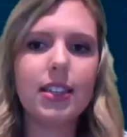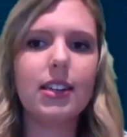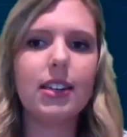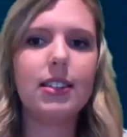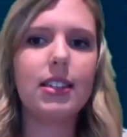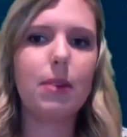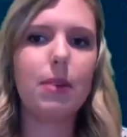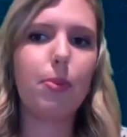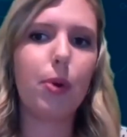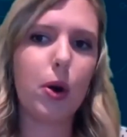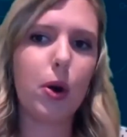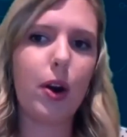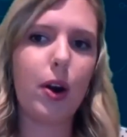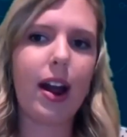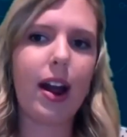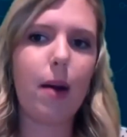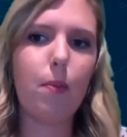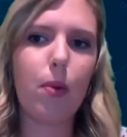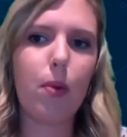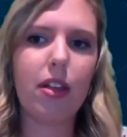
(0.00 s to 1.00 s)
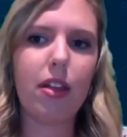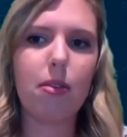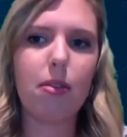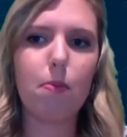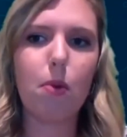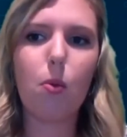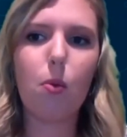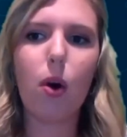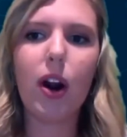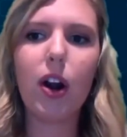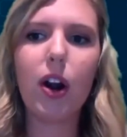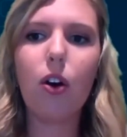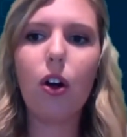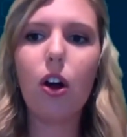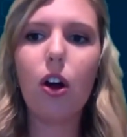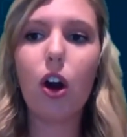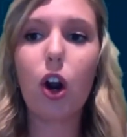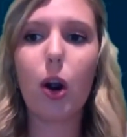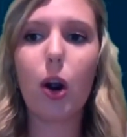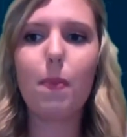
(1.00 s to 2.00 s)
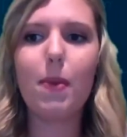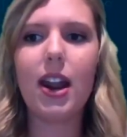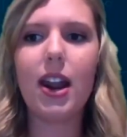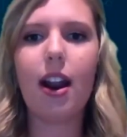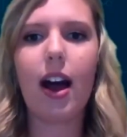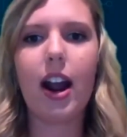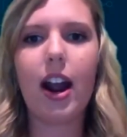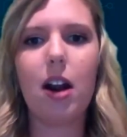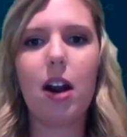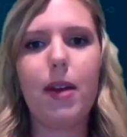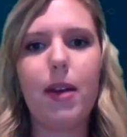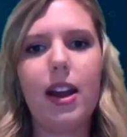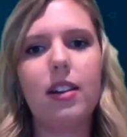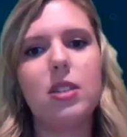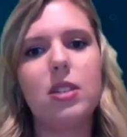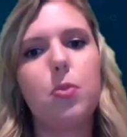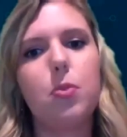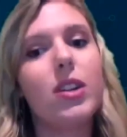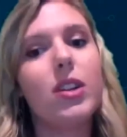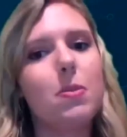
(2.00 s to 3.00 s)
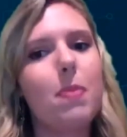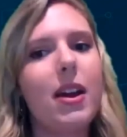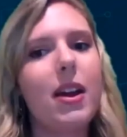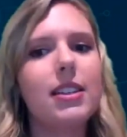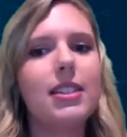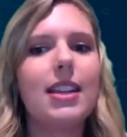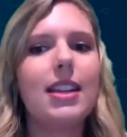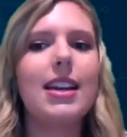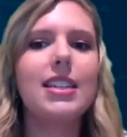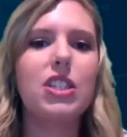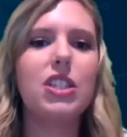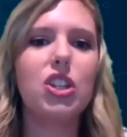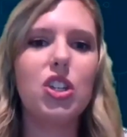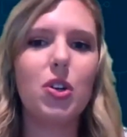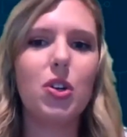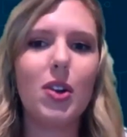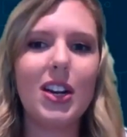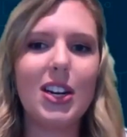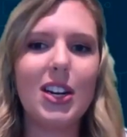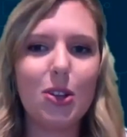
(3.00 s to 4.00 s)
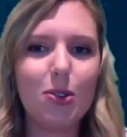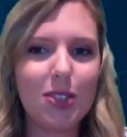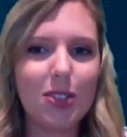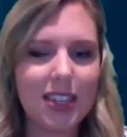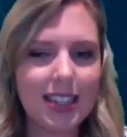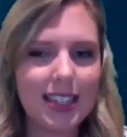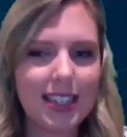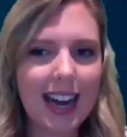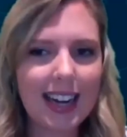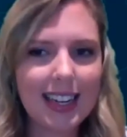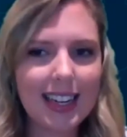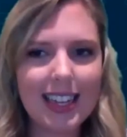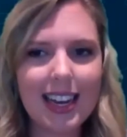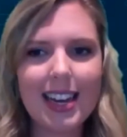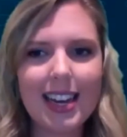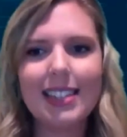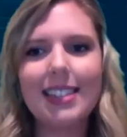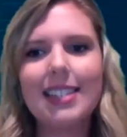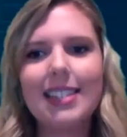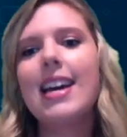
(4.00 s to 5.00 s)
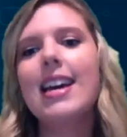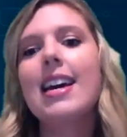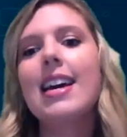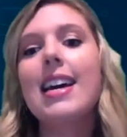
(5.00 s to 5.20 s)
Residency Program with Memorial Hermann Ironman Sports Medicine Institute in Houston, Texas.